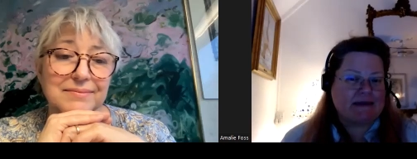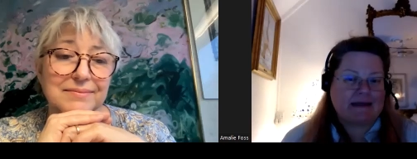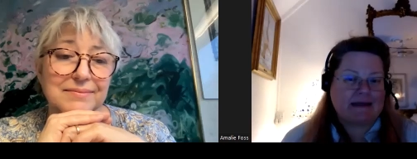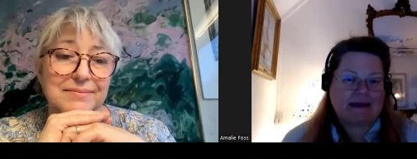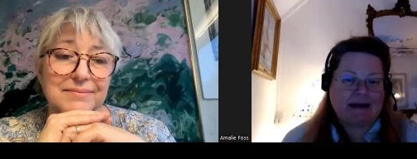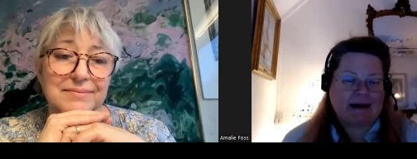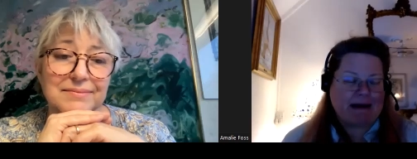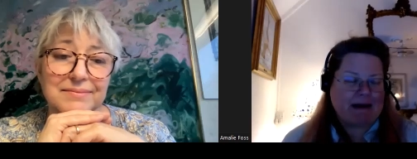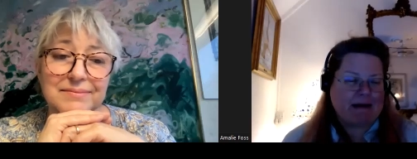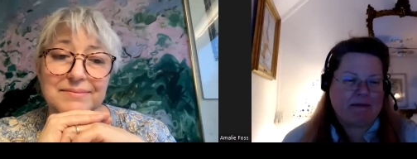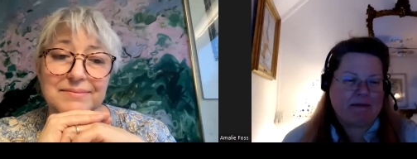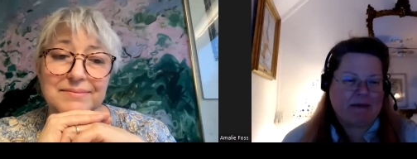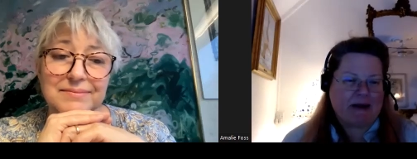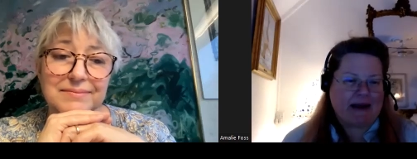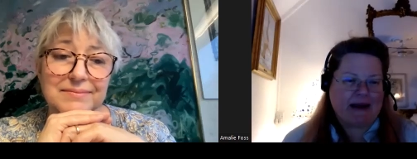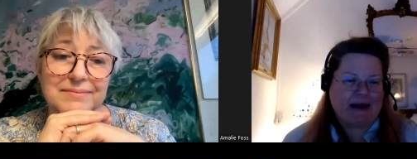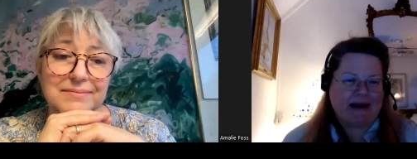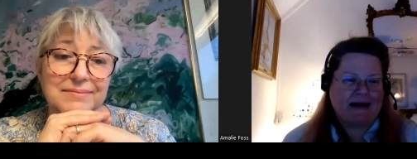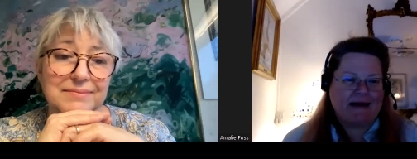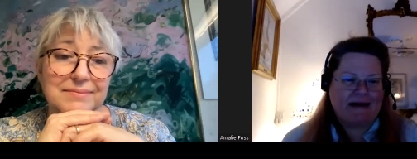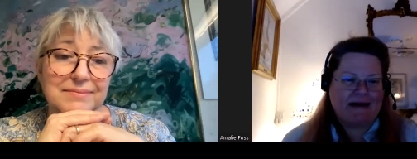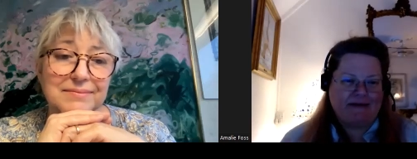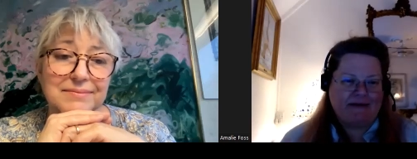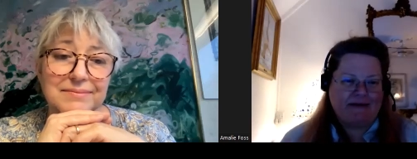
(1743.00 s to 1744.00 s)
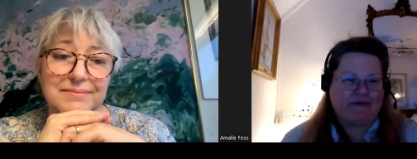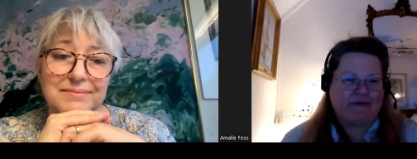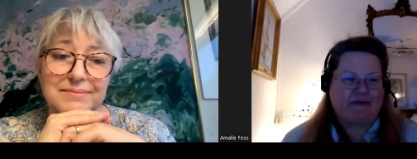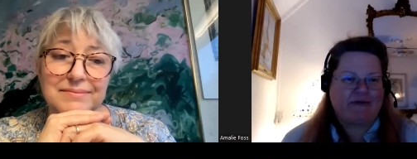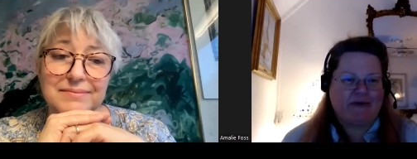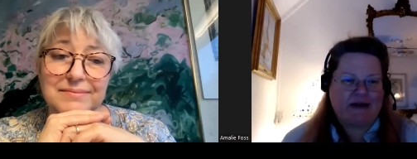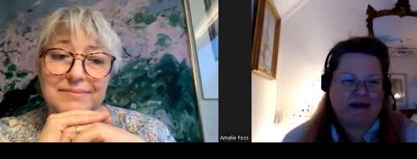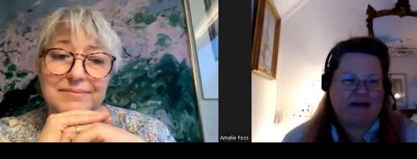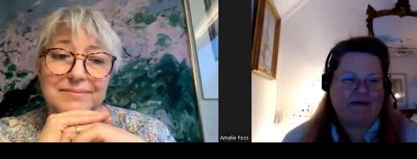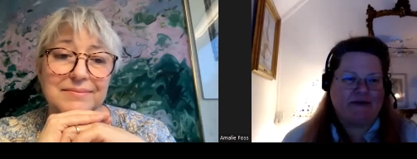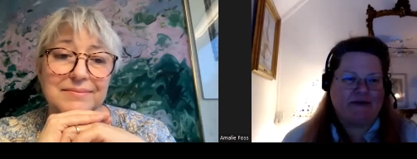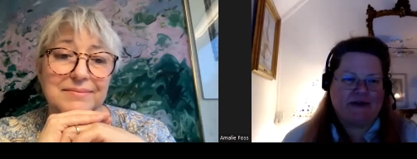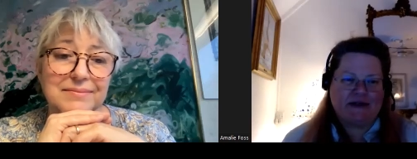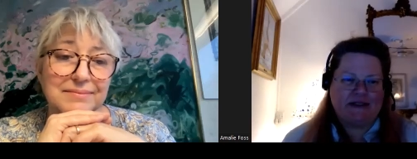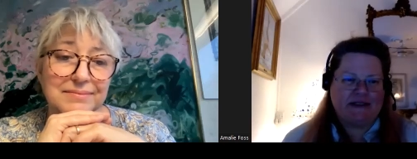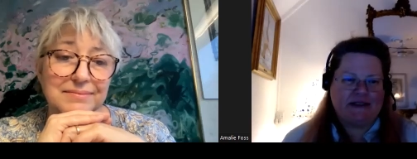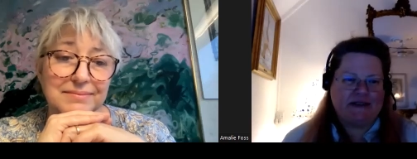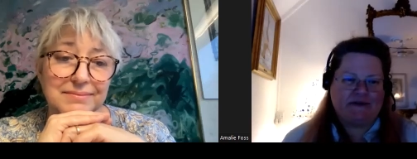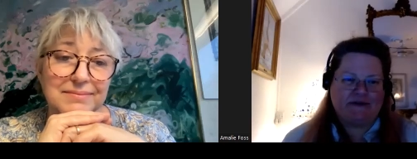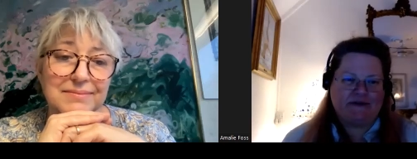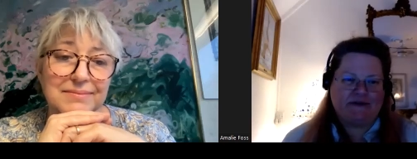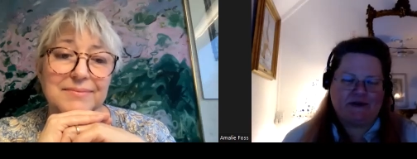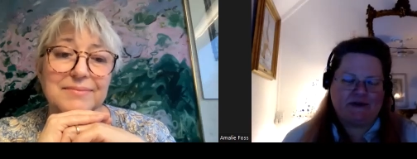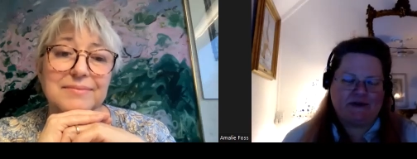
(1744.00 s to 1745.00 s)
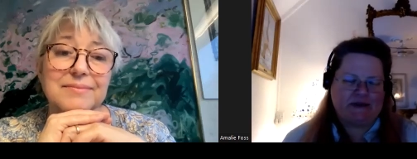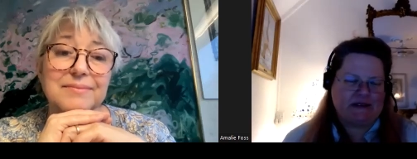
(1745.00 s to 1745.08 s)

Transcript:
Speaker 1: is a nightmare. I've I've heard a few.